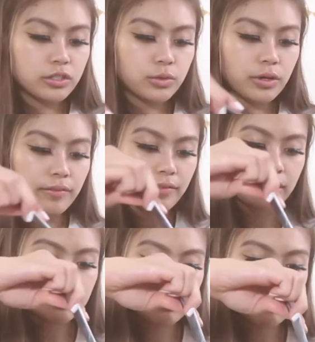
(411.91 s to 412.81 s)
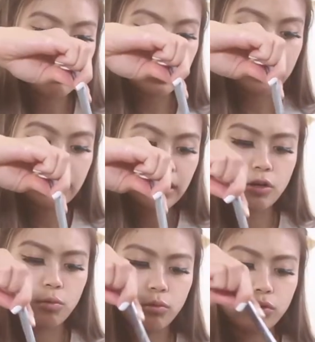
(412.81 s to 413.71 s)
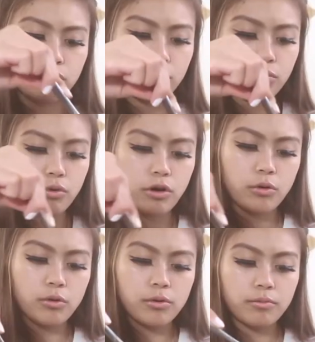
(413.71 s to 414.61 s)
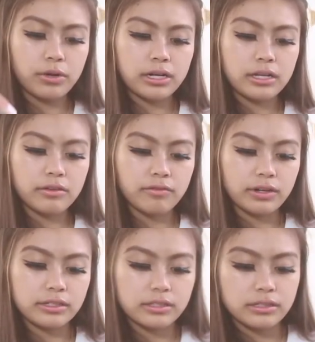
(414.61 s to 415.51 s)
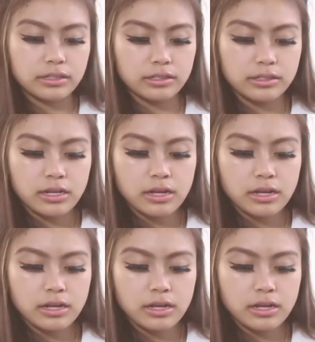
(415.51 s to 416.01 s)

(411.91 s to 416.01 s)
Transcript: to invest my money, you know, will grow money versus just